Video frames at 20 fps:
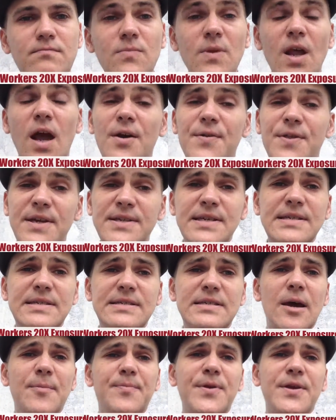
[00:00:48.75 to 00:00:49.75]
Now, this is
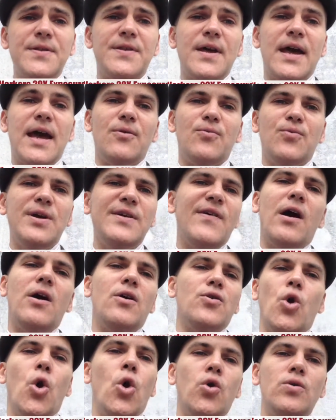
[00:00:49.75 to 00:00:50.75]
something that we've
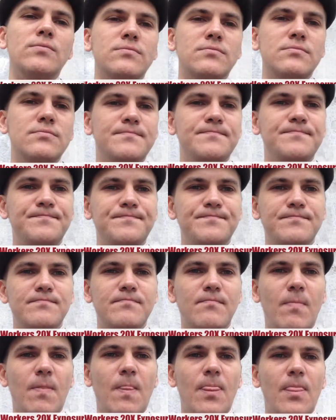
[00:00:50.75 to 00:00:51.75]
all known
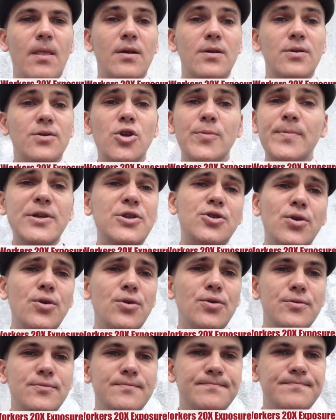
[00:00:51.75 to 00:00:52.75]
to be
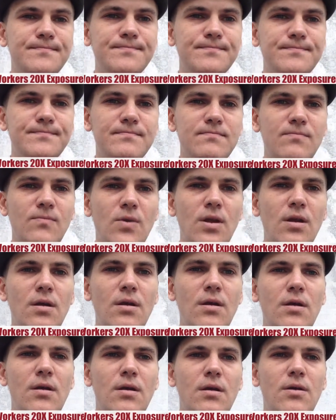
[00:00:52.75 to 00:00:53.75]
true.
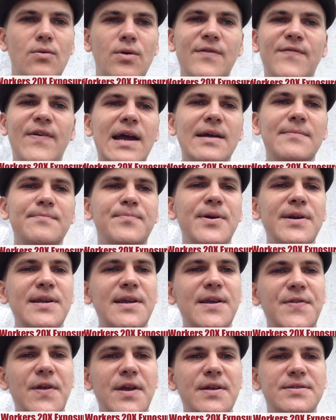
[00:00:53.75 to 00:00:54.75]
We've had plenty
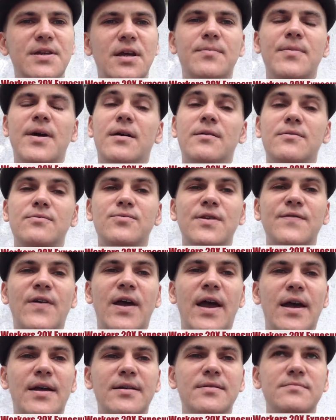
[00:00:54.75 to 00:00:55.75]
of things come out. We've
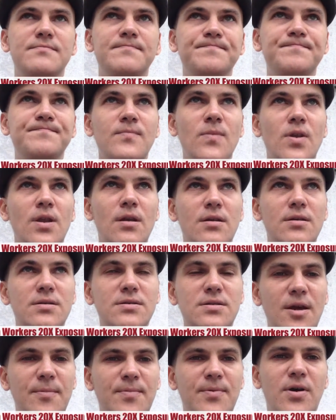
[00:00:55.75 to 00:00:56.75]
had
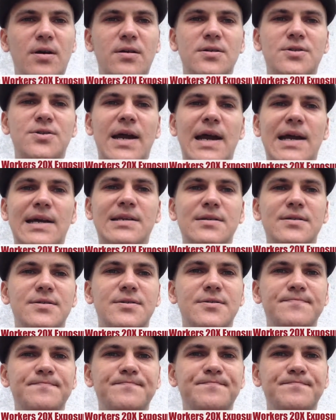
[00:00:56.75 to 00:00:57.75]

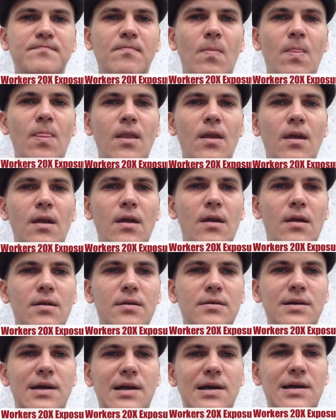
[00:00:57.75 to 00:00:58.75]
subcontractors
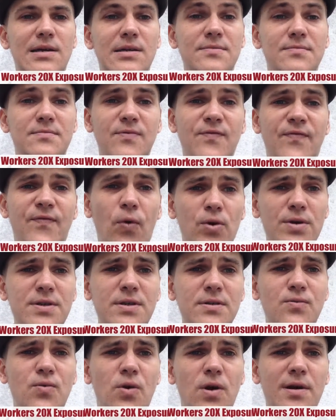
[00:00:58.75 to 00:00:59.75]
uh,
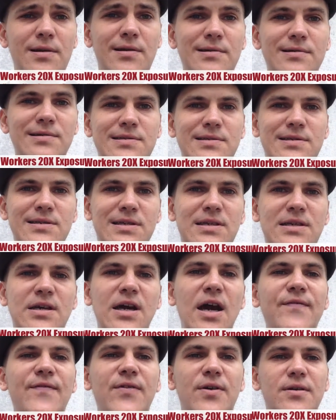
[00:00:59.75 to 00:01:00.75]
forcing workers to
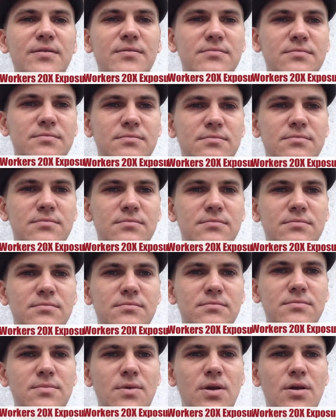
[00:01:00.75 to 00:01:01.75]
cover
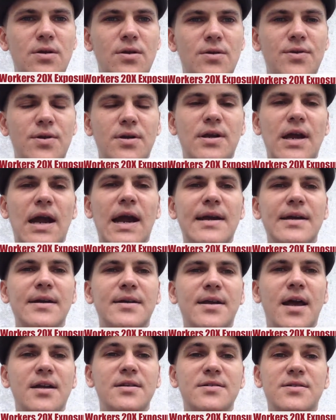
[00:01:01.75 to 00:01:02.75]
their Geiger
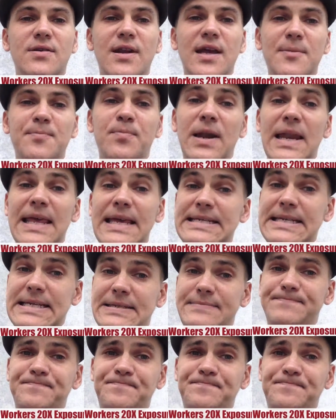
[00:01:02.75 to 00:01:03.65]
counters of lead plating